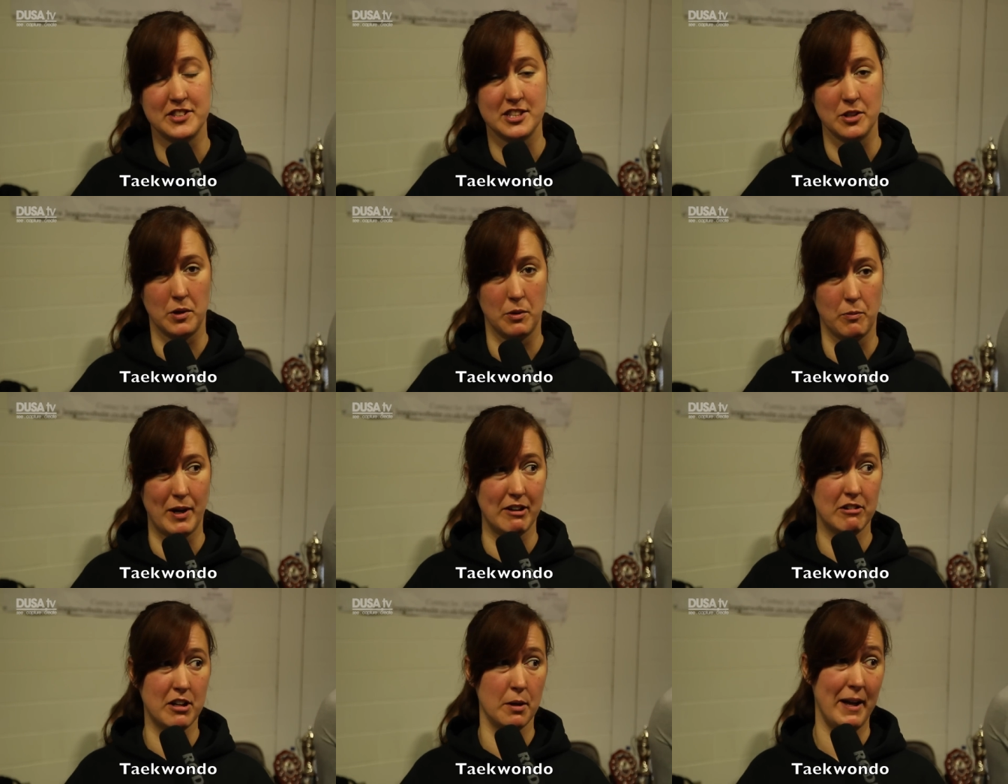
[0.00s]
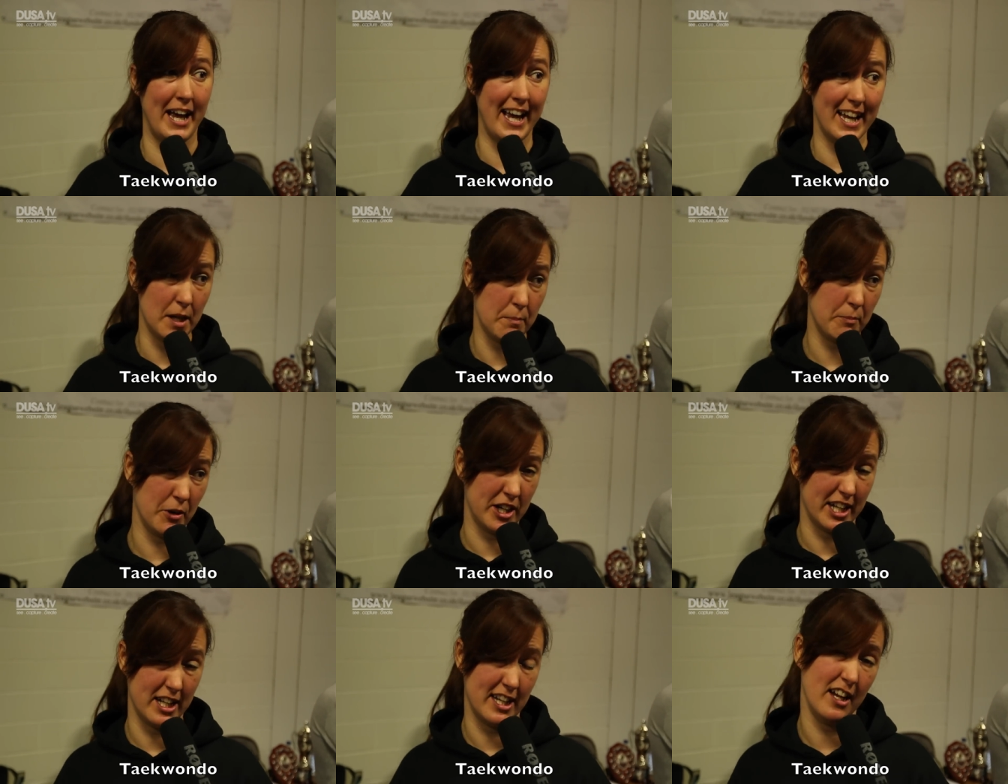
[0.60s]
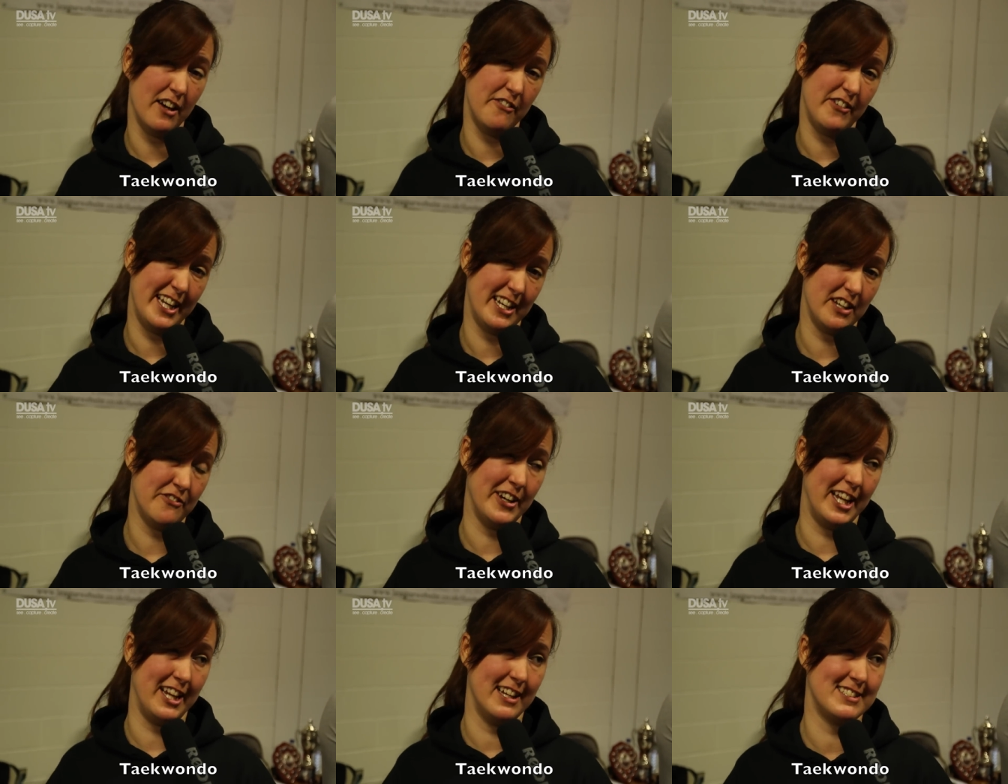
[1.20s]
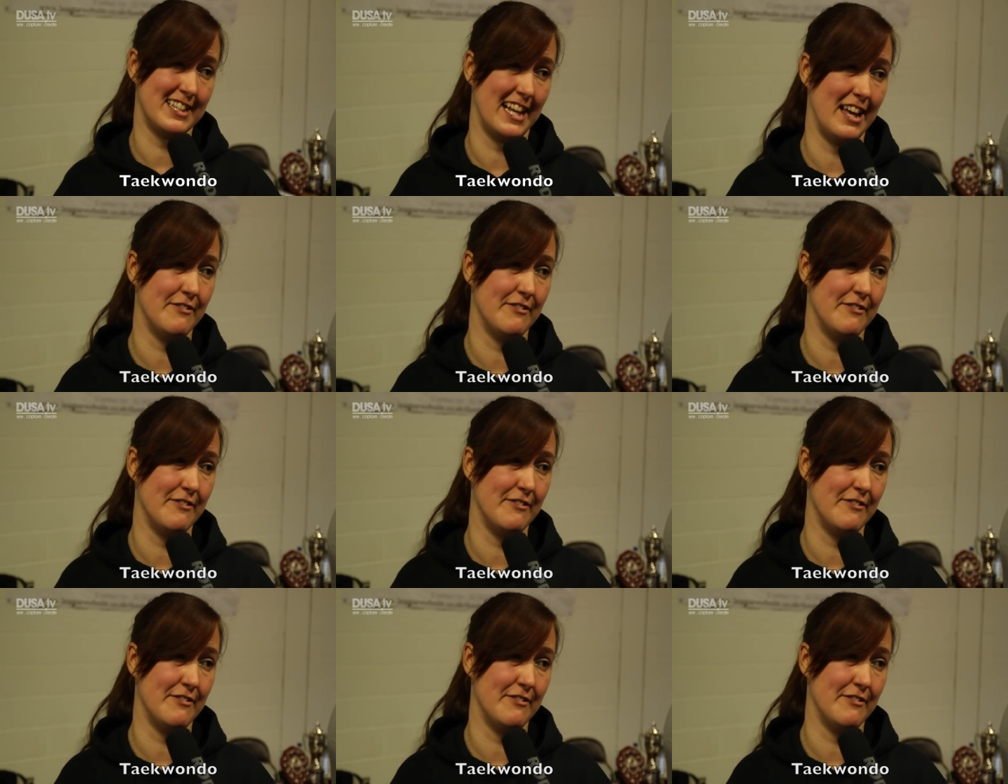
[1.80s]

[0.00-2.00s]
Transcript: so we welcome anybody of any fitness